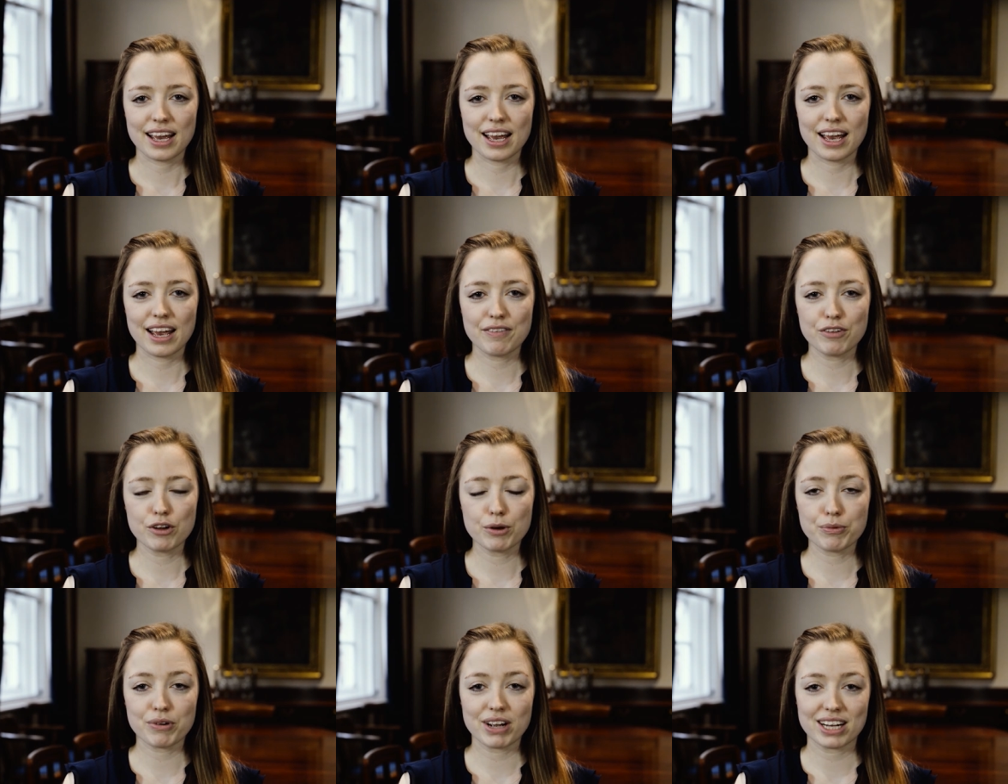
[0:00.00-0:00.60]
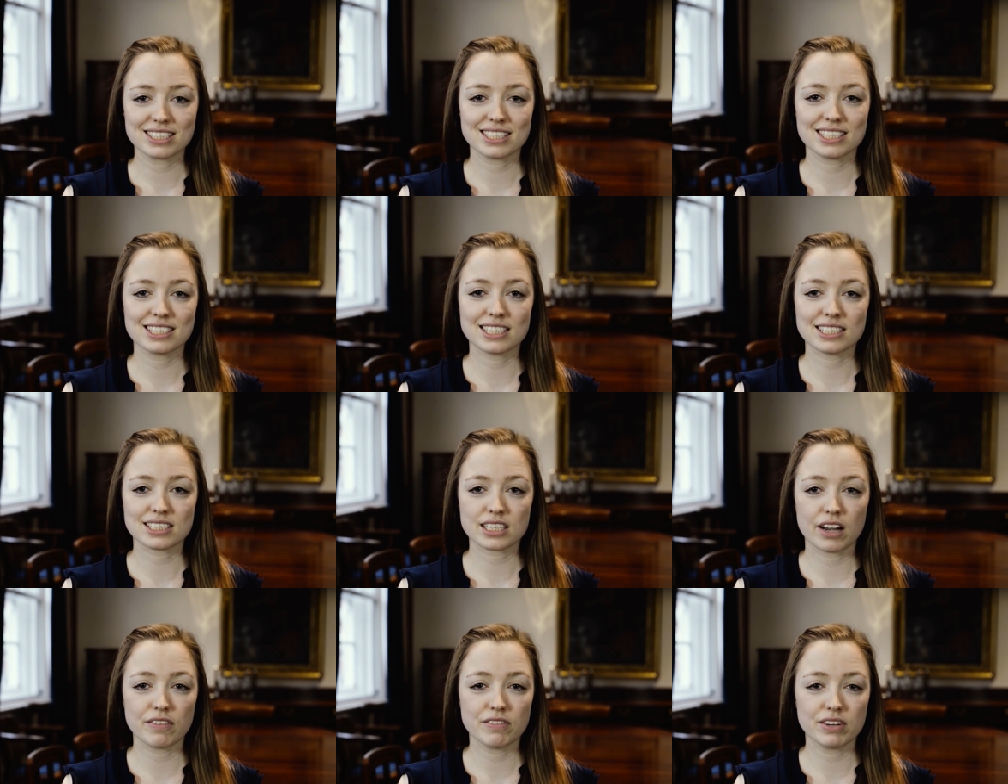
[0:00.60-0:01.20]
If your practice
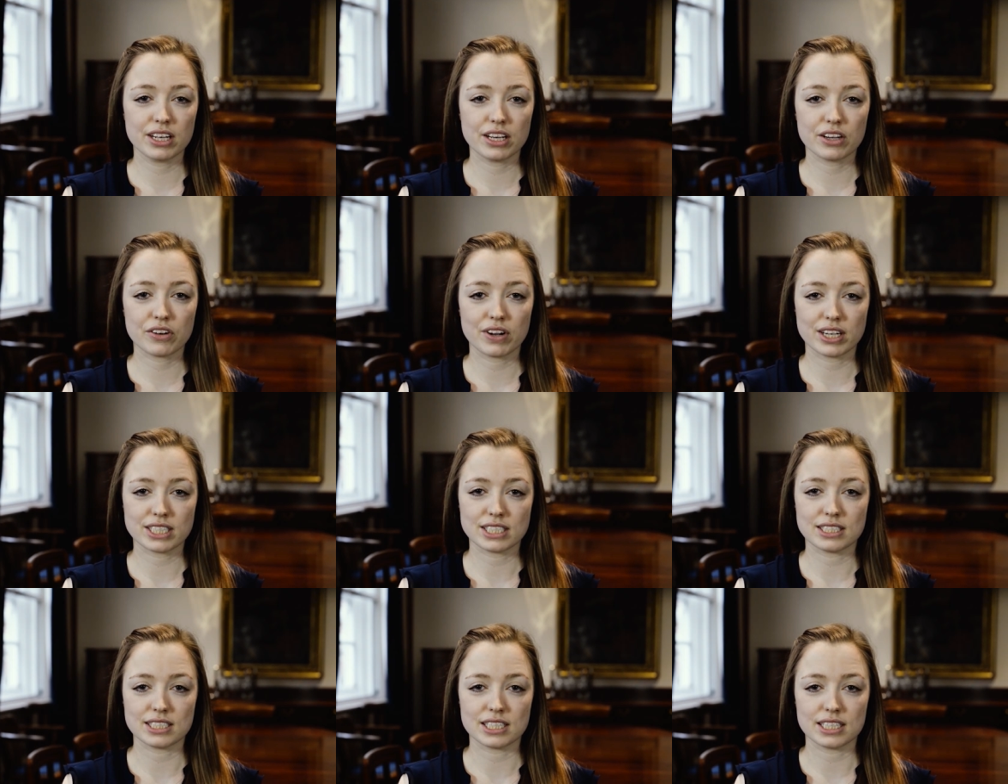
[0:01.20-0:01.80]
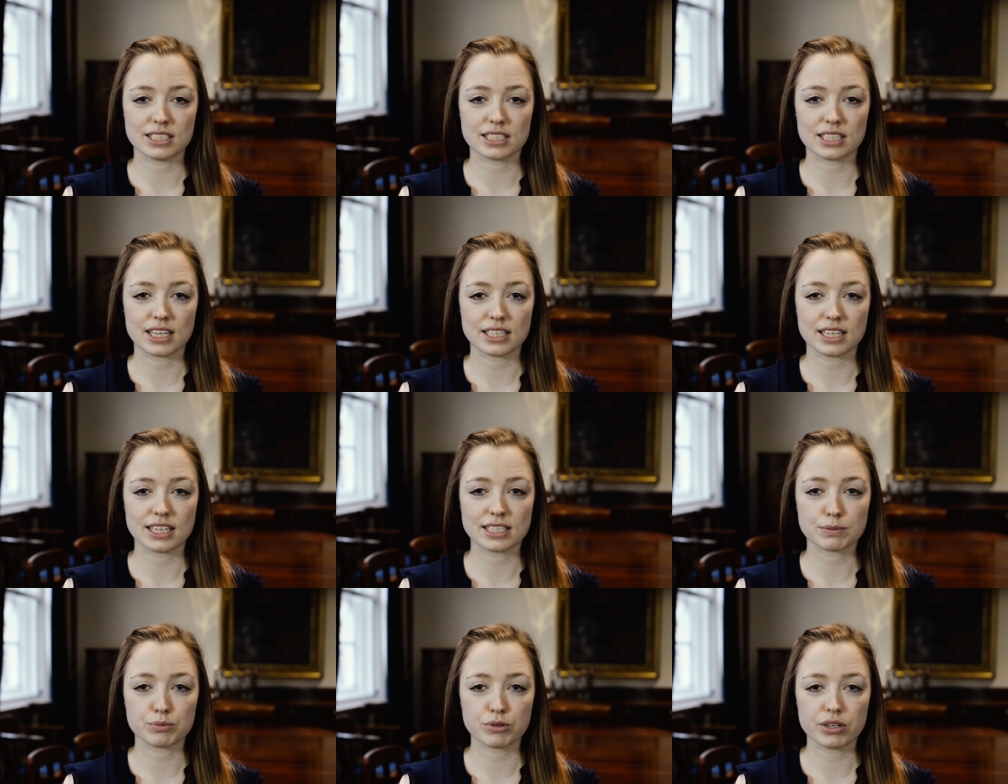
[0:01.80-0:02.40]
is currently accredited and
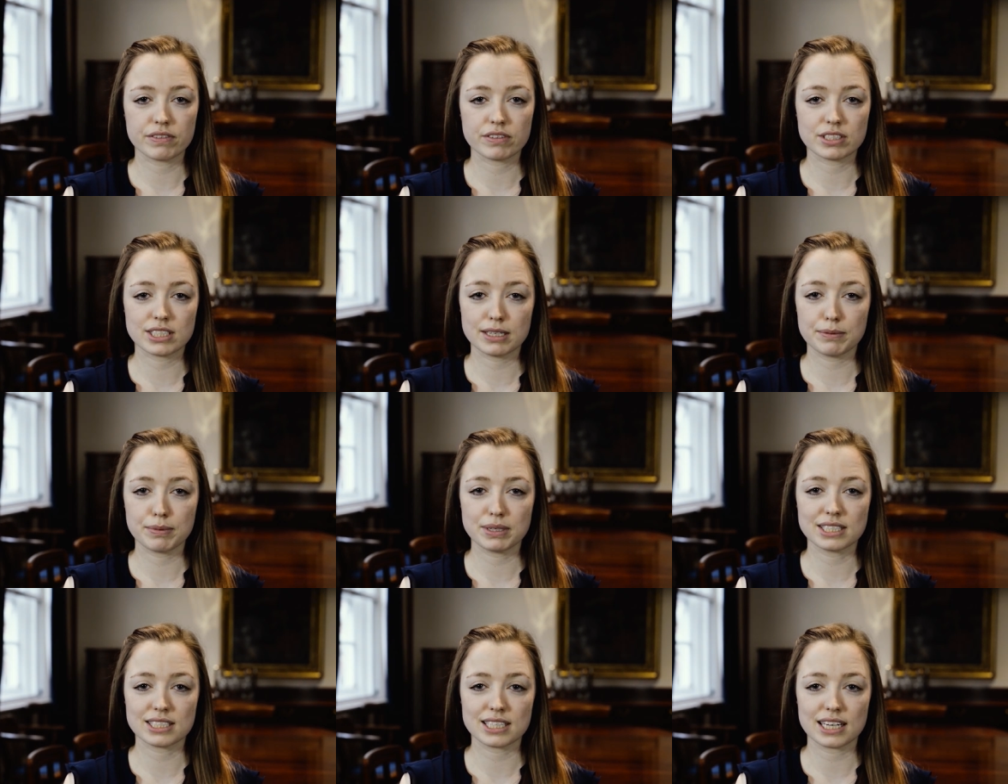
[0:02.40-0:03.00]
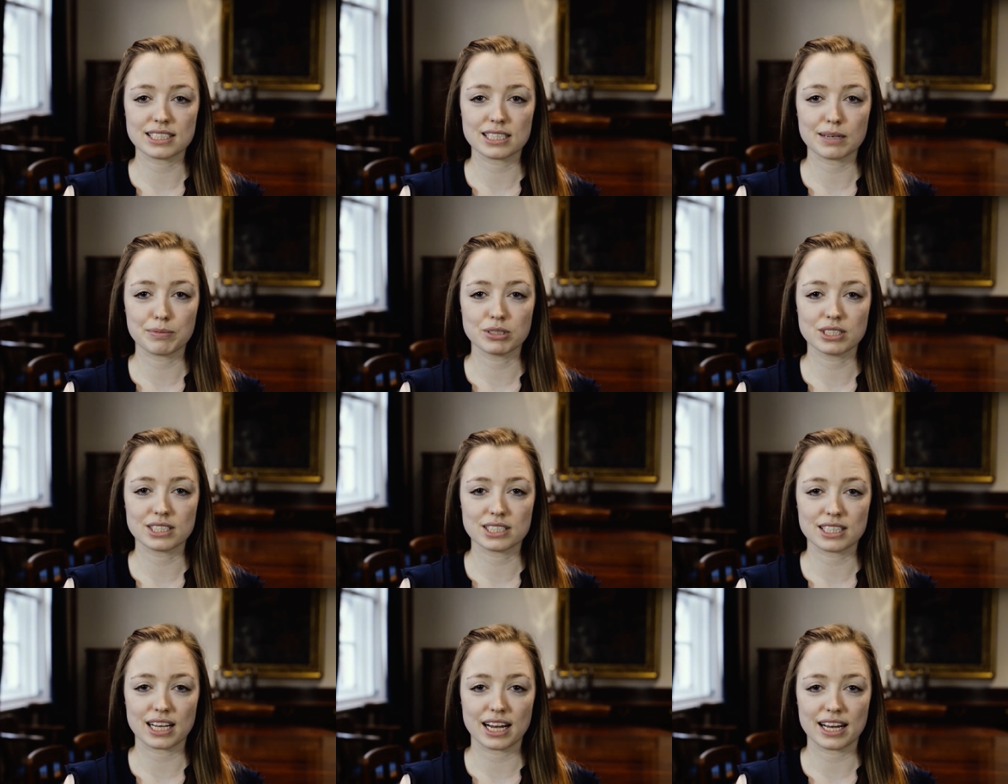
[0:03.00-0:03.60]
has previously been set up on
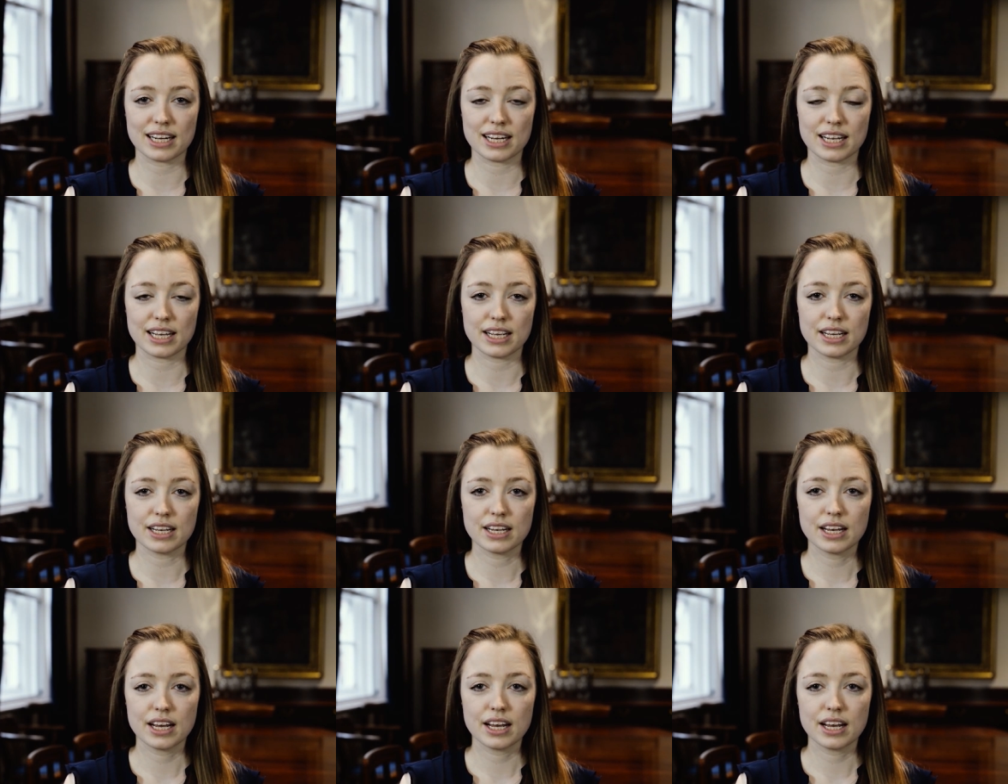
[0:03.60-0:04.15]
Stanley,